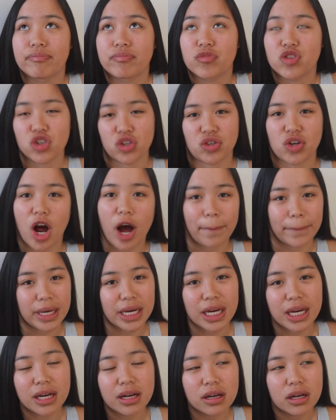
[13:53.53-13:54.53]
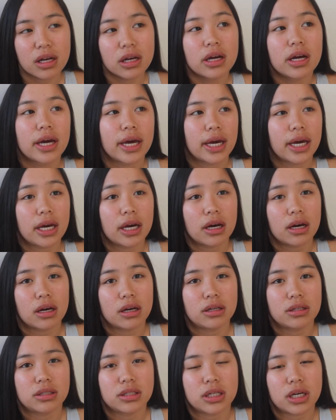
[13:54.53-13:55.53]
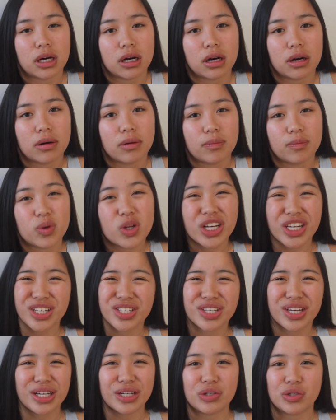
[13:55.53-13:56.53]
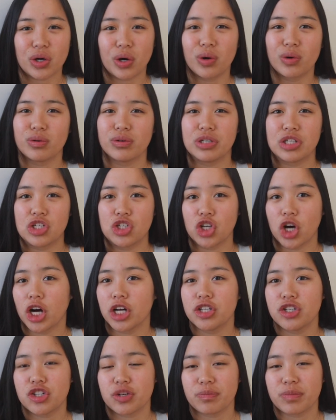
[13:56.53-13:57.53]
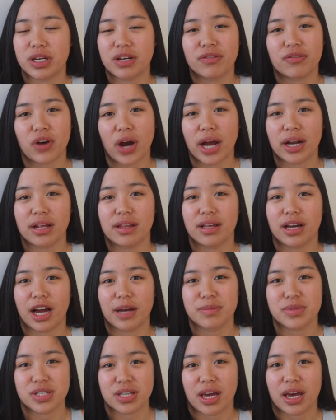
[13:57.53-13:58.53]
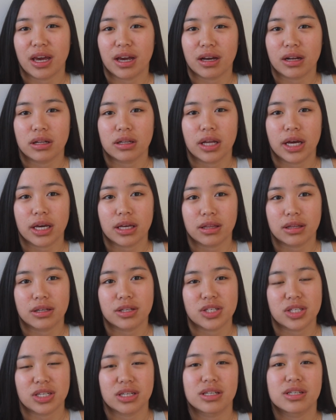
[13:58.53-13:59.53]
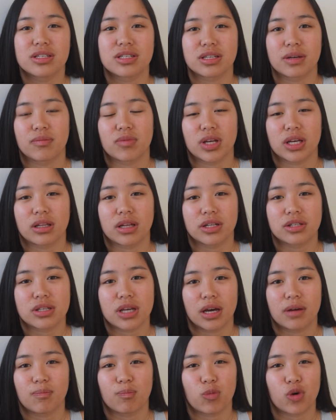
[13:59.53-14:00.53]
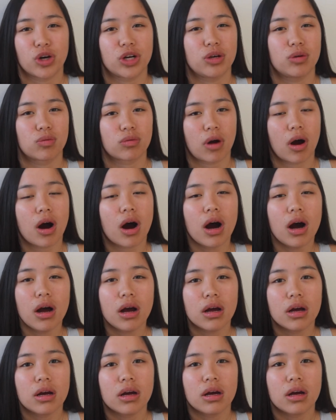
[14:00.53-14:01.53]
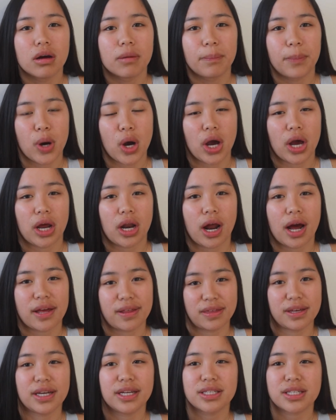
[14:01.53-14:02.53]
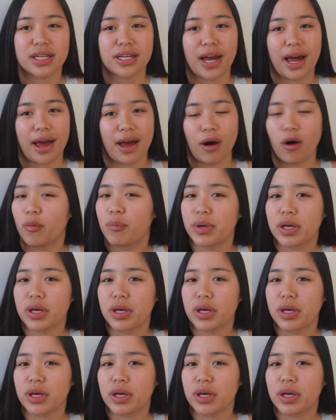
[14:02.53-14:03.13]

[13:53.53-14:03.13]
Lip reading: Just not me. And please, like, don't judge me for anything I'm saying. Like, this is something that's, like, pretty raw. But I think it's gonna help